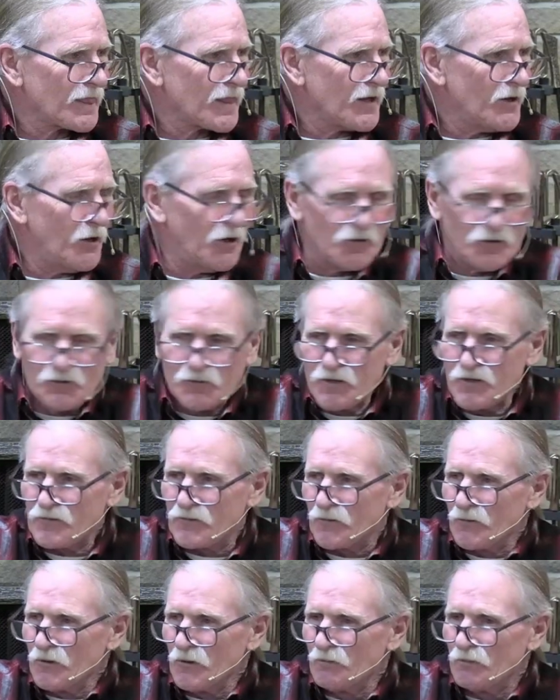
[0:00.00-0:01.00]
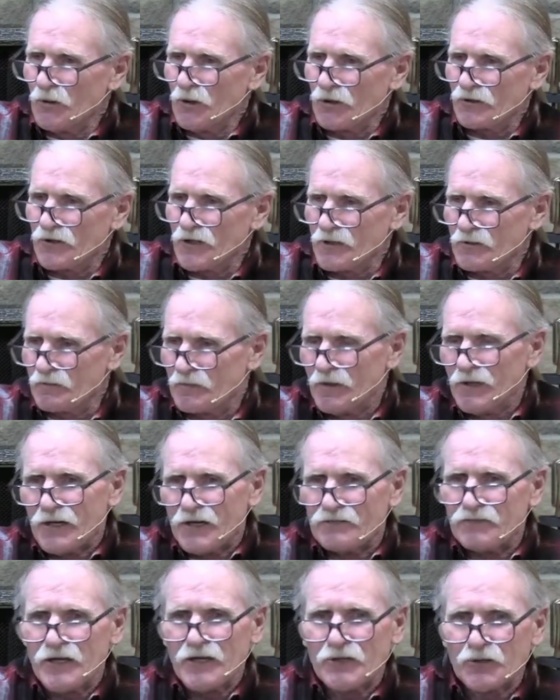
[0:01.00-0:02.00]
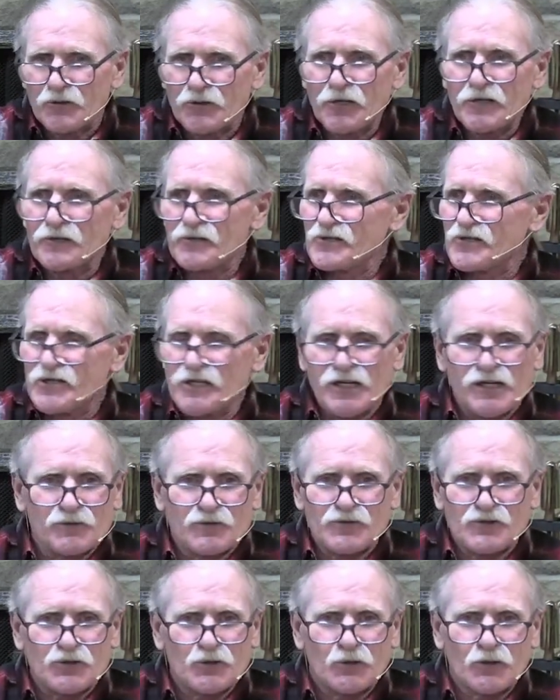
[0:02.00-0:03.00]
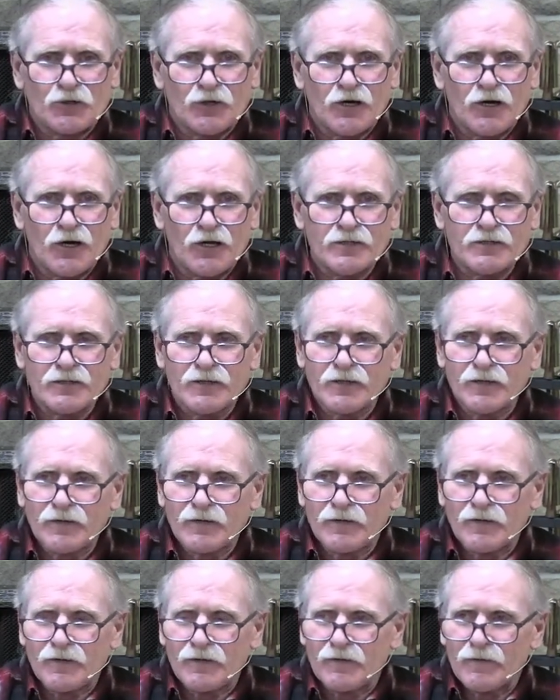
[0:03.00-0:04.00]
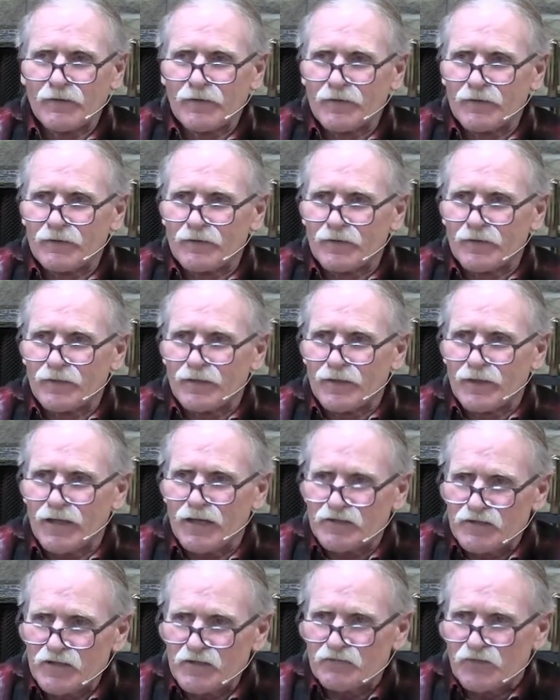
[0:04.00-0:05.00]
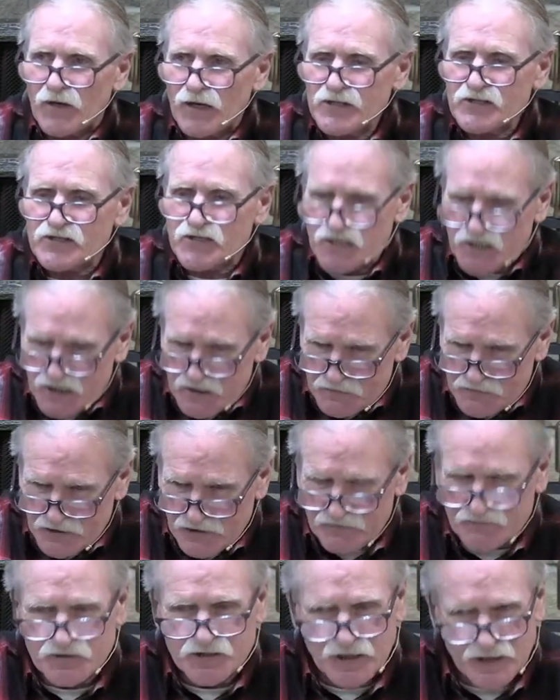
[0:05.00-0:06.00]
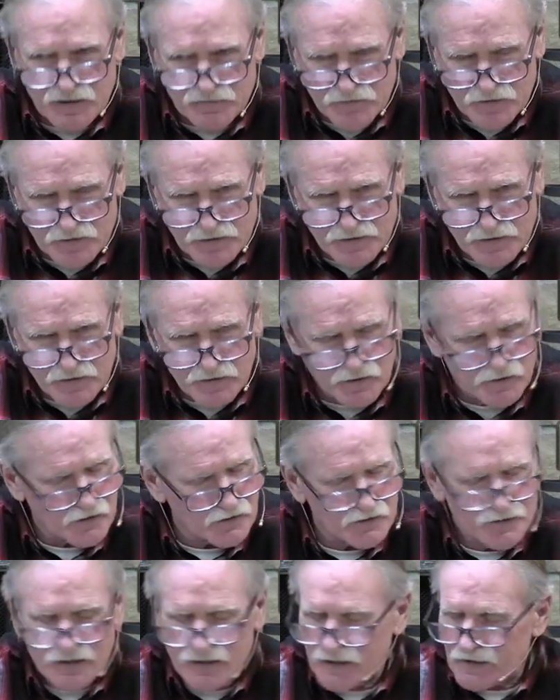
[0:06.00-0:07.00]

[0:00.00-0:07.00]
All the way through the book, they don't understand what's going on. And the advice they keep telling David, or